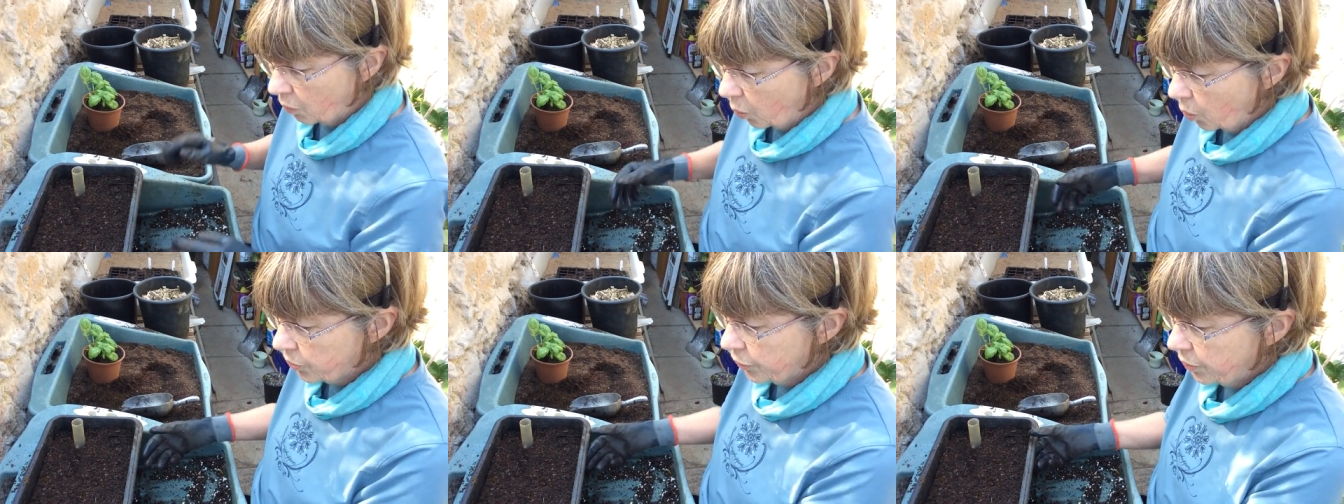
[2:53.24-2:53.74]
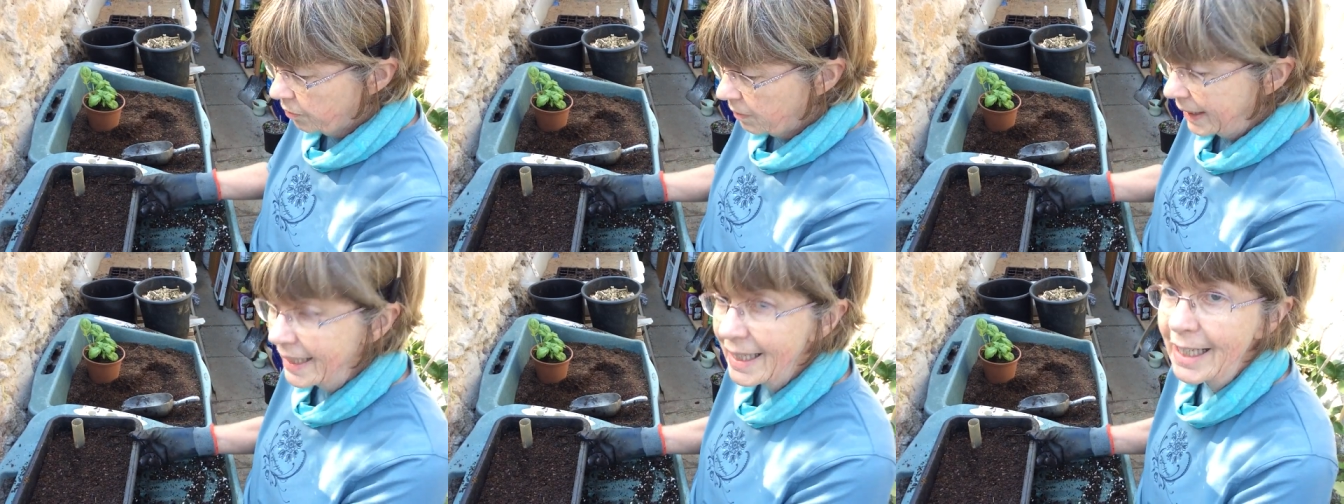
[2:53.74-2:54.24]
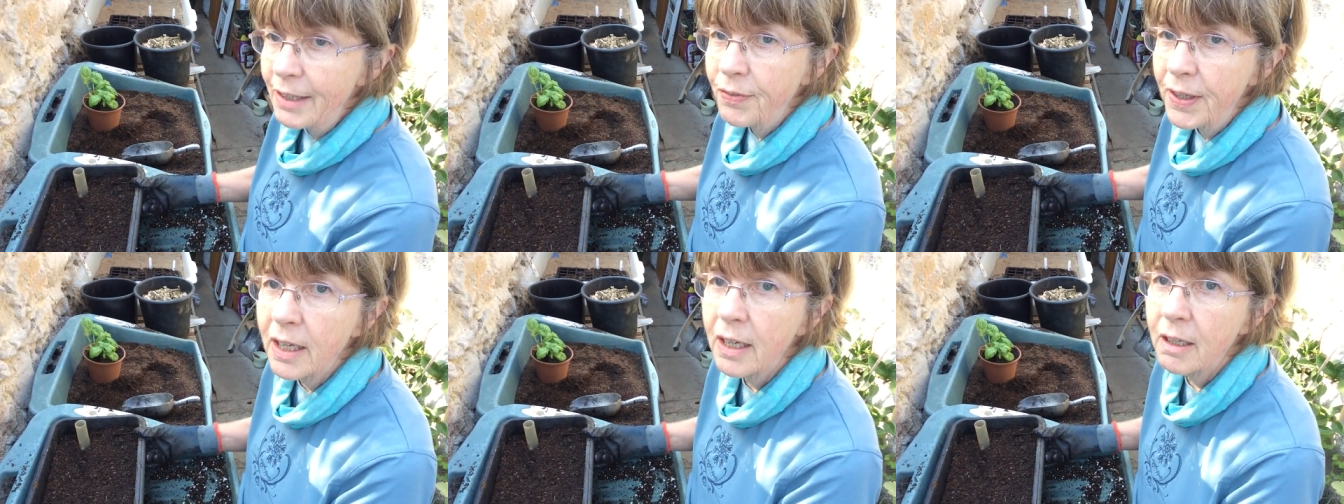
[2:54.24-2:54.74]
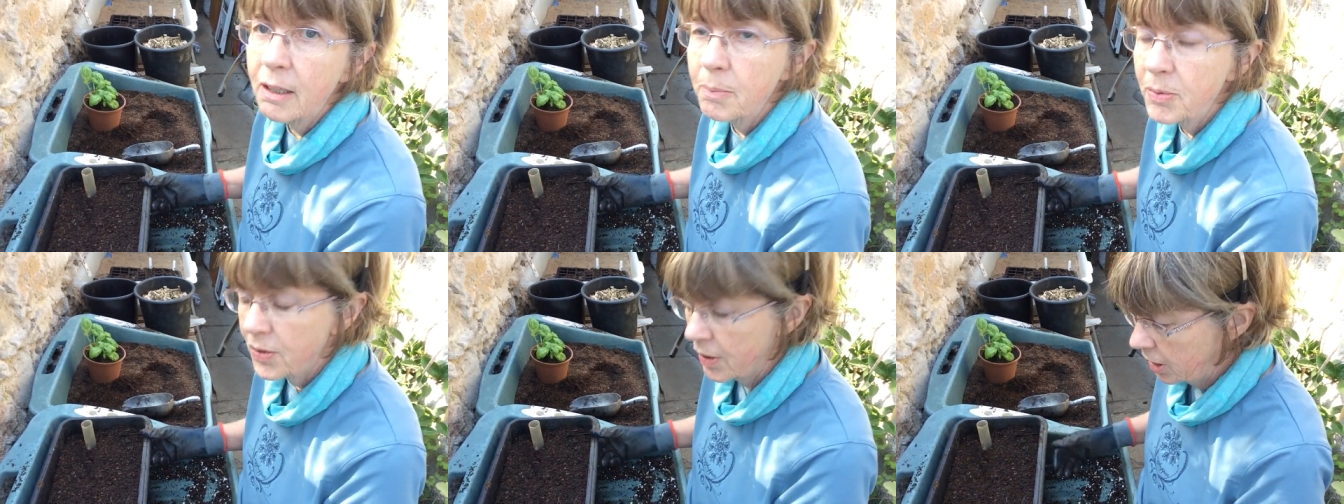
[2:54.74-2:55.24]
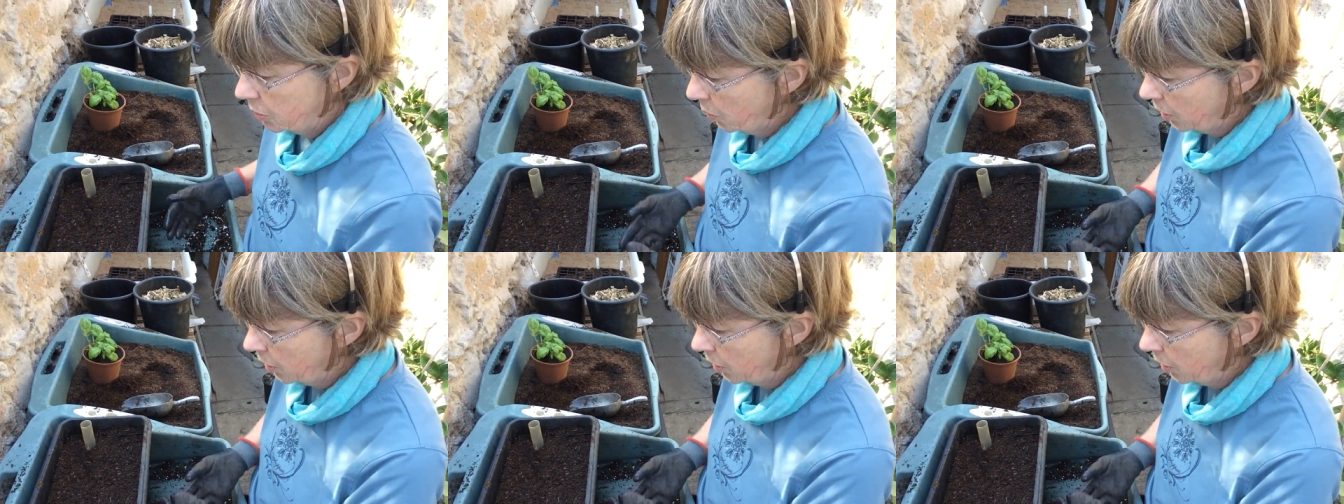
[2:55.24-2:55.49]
are all sort of green leafy herbs that you